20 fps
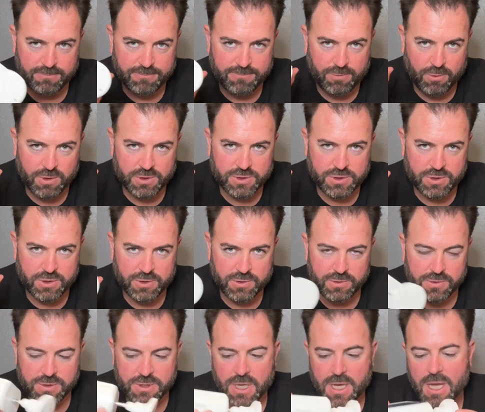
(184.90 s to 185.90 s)
4
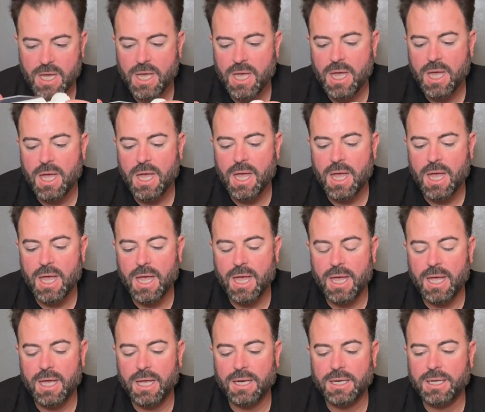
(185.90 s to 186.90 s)
screws,
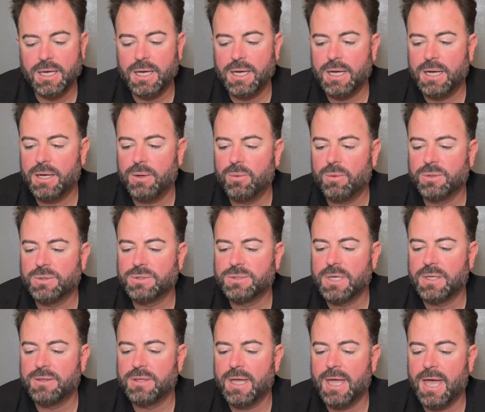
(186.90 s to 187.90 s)
and we'll
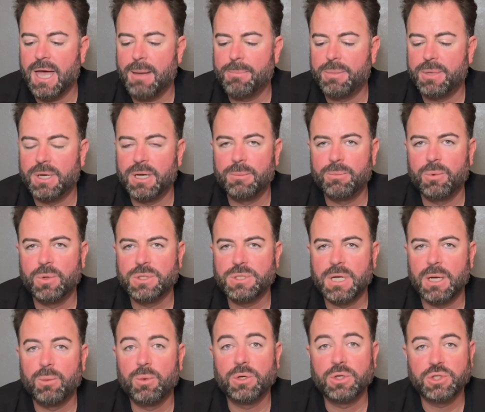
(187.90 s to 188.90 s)
set the app up, which
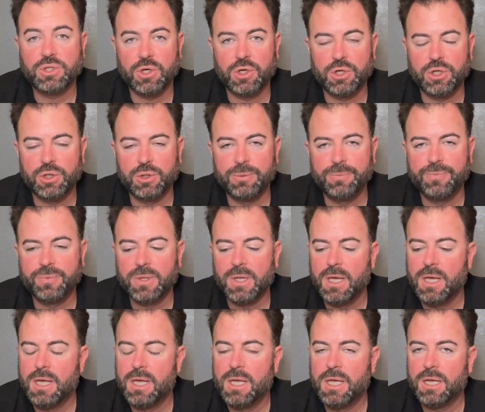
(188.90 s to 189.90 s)
I will show you.
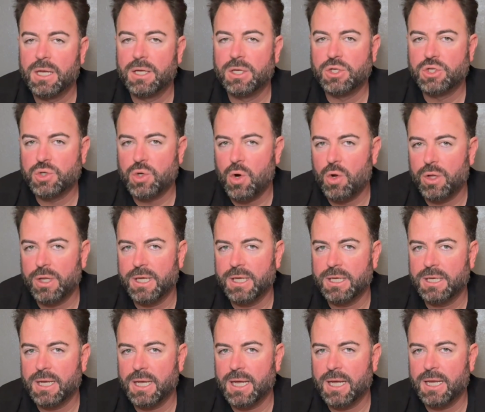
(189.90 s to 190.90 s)
Control
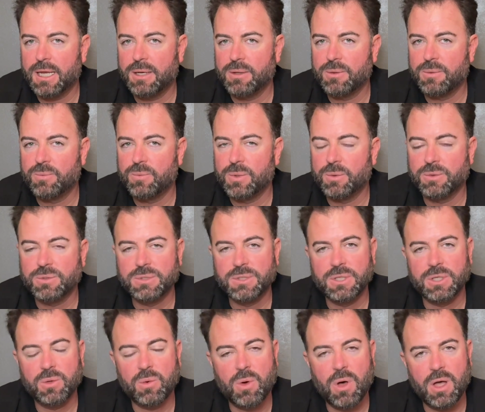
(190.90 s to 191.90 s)
it, and we will see
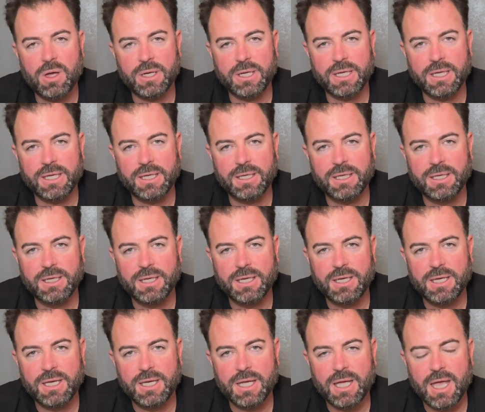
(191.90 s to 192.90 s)
the quality
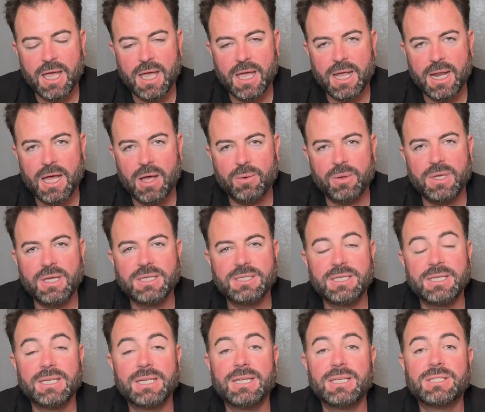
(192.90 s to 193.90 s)
and how
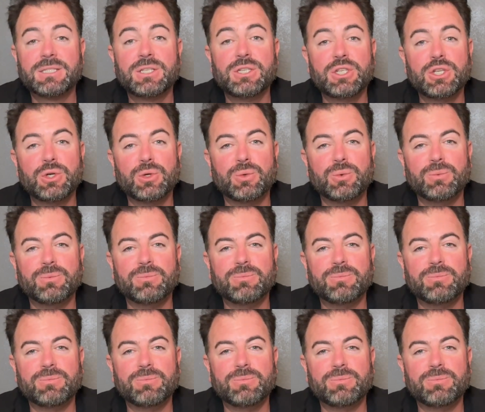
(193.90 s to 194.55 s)
easy it is to do.